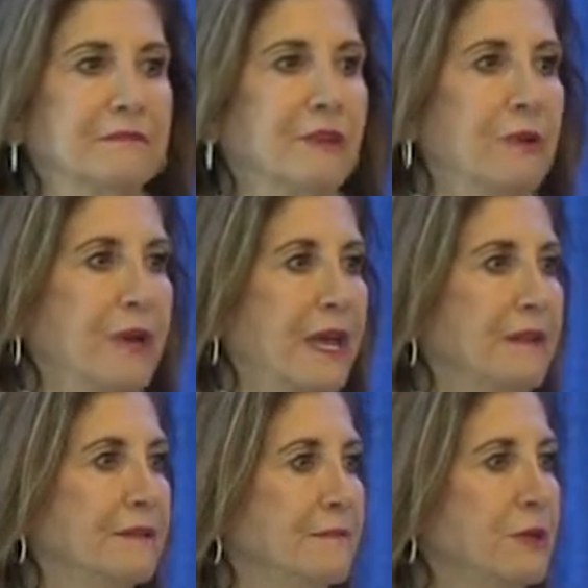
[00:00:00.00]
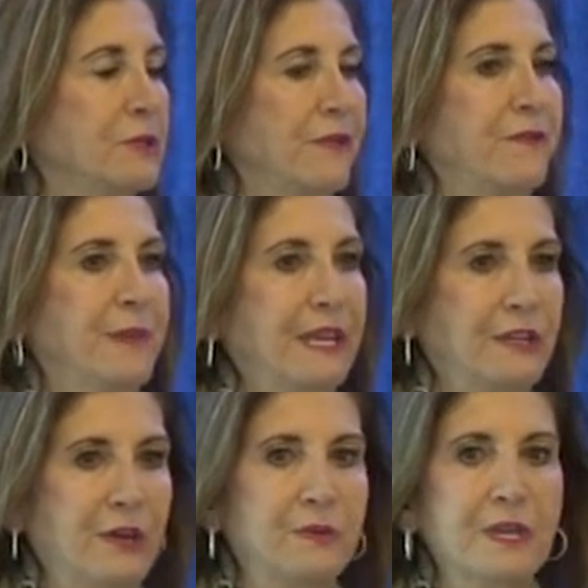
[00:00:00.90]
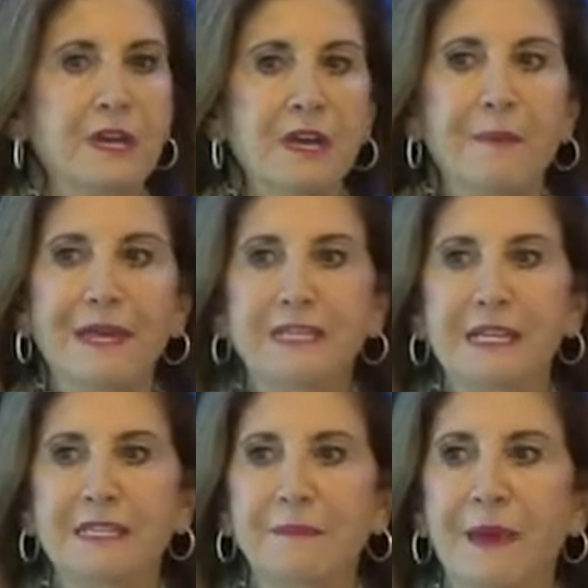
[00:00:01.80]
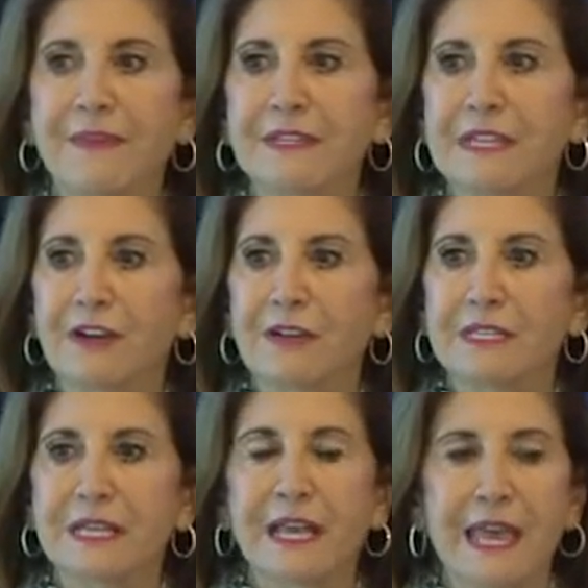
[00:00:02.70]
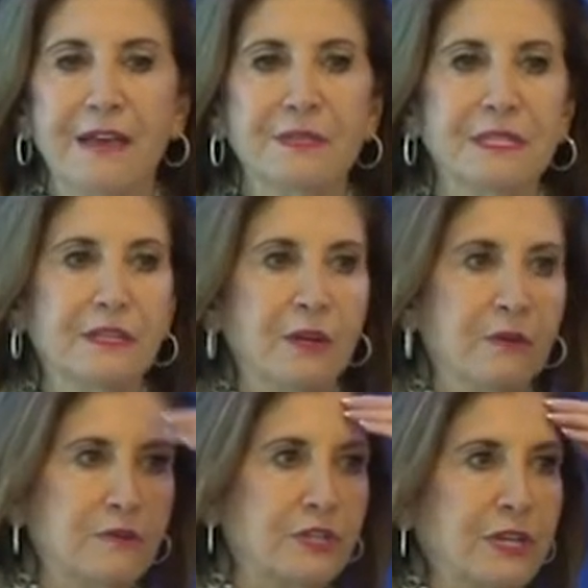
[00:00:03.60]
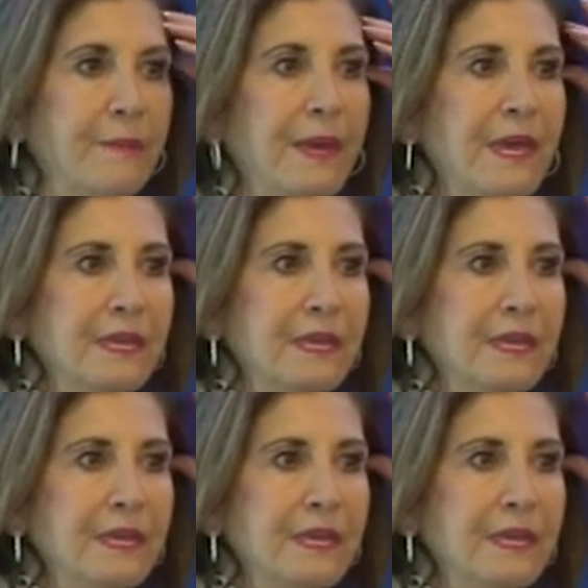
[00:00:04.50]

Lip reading: Okay. Most everybody knows about tenancy by the entireties accounts and ownership.